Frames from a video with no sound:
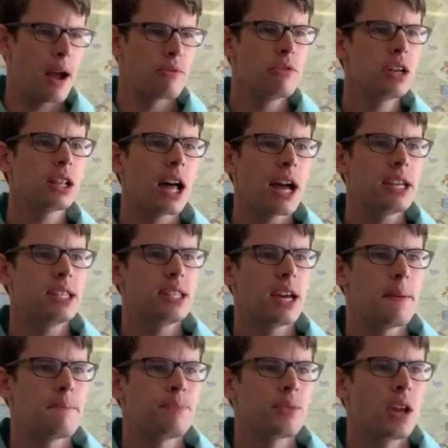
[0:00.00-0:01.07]
realized
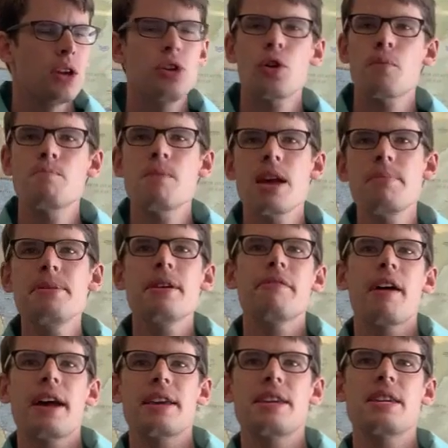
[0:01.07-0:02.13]
that, maybe
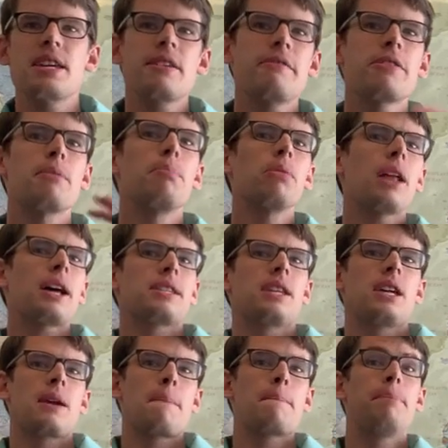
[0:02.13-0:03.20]
if I give the
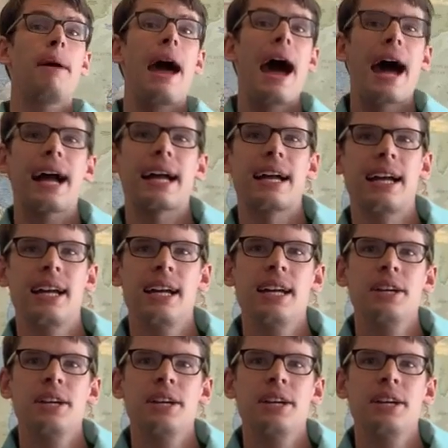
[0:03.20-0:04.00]
blessing back